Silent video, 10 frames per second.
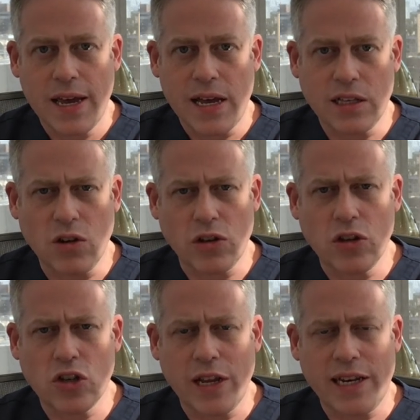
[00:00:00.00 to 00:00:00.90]
It's not
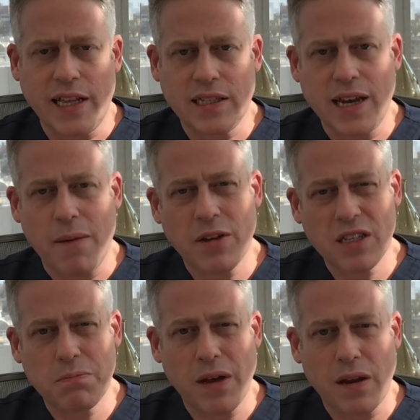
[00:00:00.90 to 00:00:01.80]
usually a dense
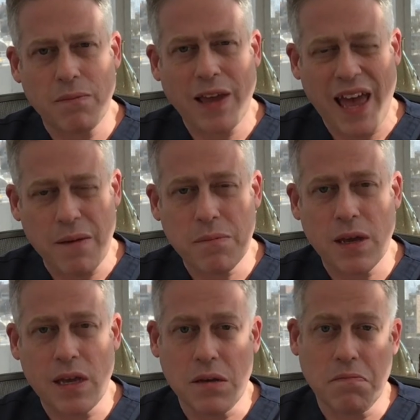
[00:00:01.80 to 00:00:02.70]
numbness, but it can
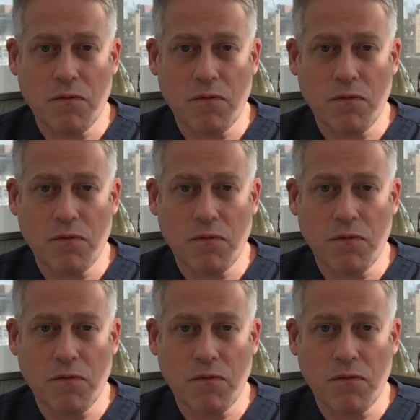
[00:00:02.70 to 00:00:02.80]
be,